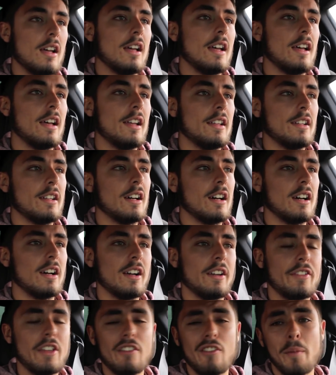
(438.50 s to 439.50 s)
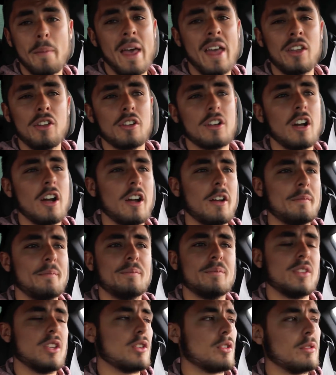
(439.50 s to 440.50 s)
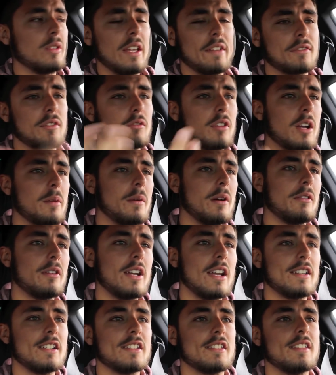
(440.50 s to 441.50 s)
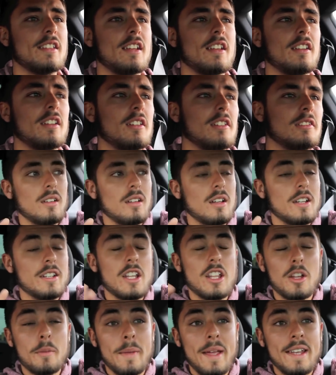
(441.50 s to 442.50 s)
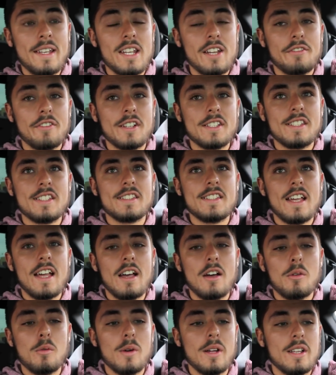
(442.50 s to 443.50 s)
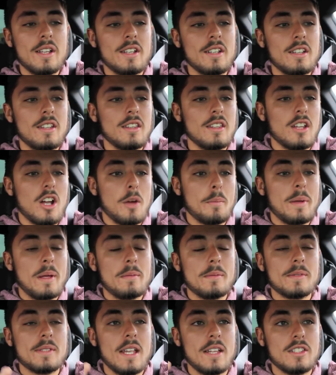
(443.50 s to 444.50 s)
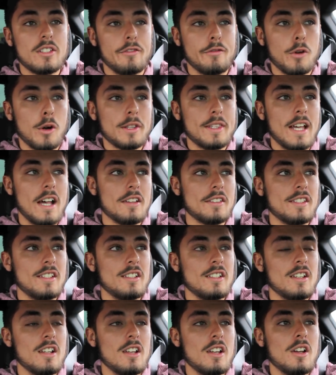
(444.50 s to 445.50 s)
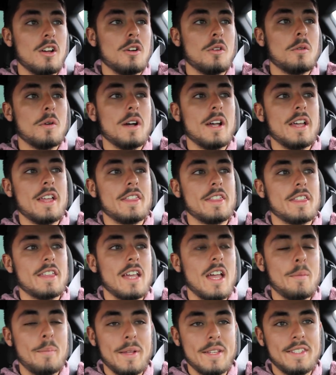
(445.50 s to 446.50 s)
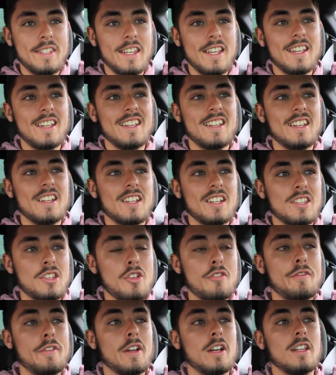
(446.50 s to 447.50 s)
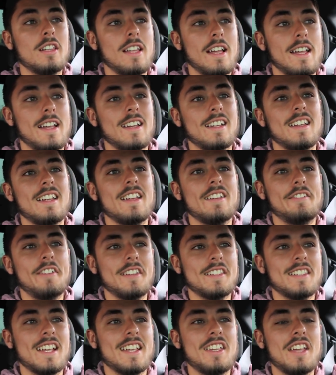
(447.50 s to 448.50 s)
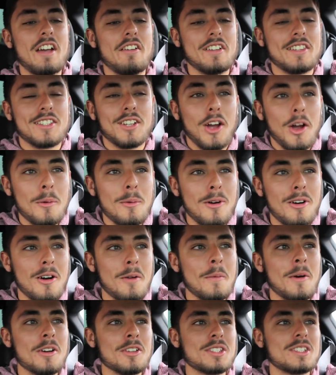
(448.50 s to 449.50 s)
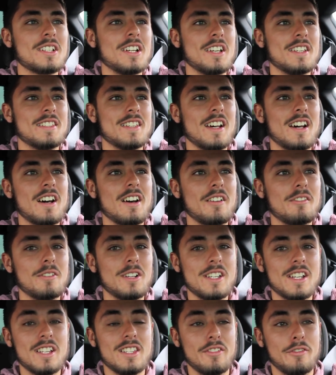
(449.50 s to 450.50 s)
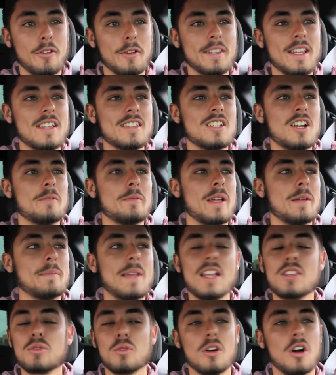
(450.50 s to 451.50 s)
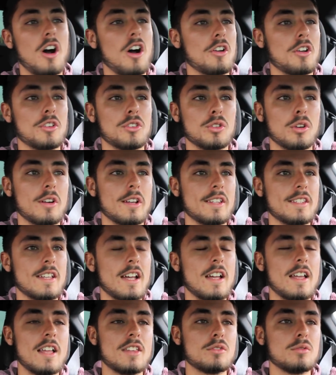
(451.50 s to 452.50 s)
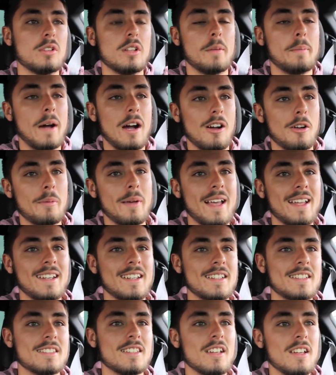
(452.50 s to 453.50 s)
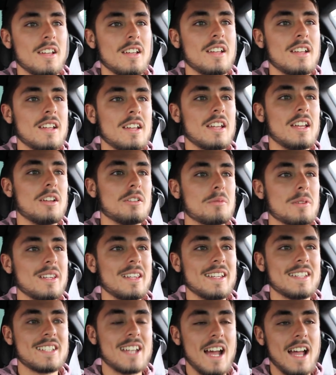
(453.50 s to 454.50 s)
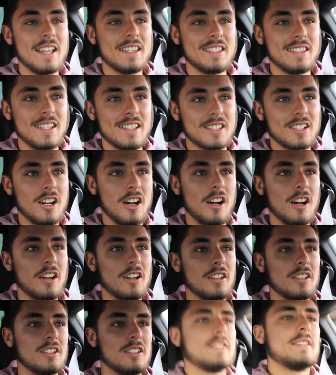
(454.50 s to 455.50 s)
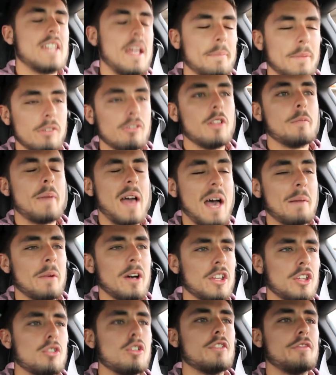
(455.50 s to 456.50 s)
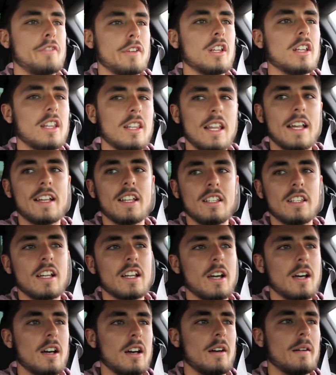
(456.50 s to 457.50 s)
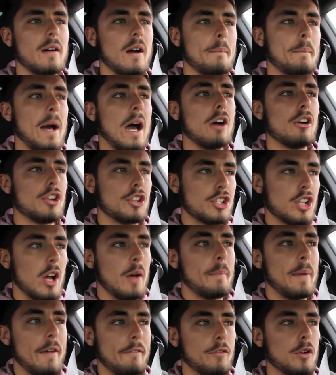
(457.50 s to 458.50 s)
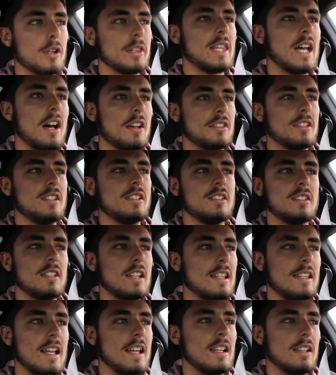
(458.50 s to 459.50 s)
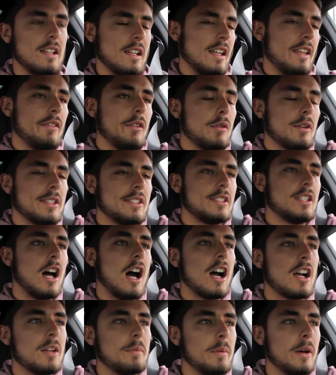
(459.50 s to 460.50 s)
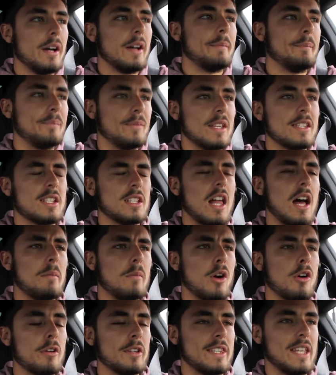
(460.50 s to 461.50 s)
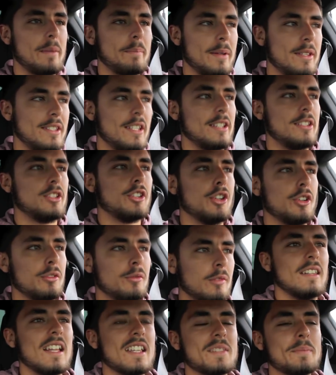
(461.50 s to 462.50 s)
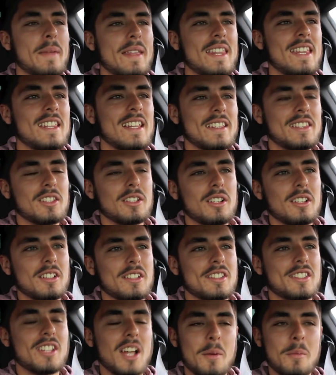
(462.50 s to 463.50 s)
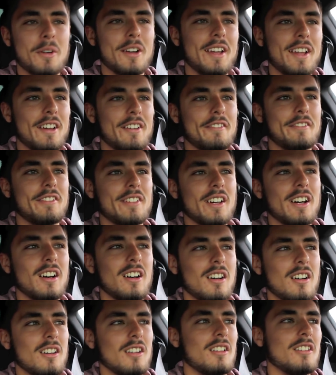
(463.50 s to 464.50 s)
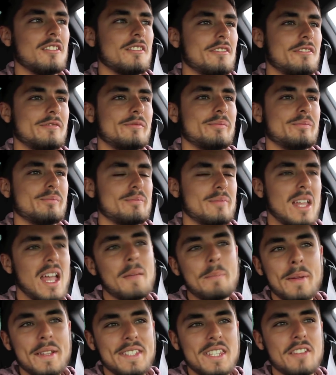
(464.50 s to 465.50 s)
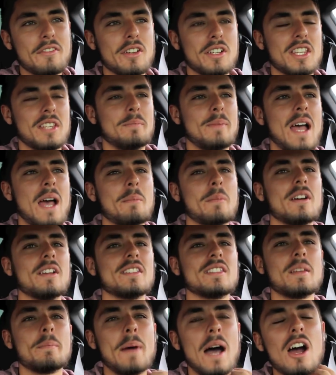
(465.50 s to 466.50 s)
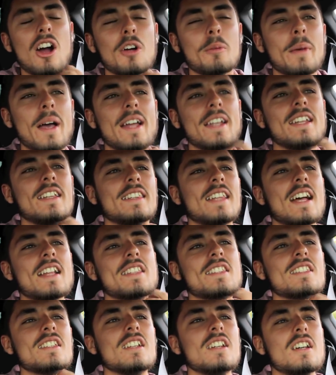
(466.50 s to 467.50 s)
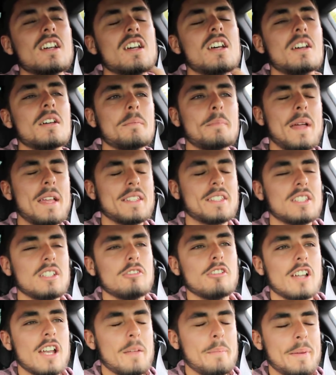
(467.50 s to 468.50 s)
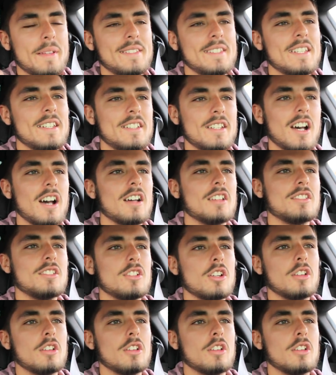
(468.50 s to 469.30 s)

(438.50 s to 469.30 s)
And if you have a manual car, you don't really have to worry about what I just said. Another main difference is that when the RPMs get to 4,000, with MPT, it feels like you have a turbo almost, because when you get to 4,000 RPM, that's where all your torque is at. That's where the power band is. It really shines in this car. Same thing with Bama, you would feel it like a power jump at 4,000, and that even with stock, but it's a lot more with the MPT tune. And that's mainly like the summary of MPT versus Bama, is the power band, and that's basically what MPT does.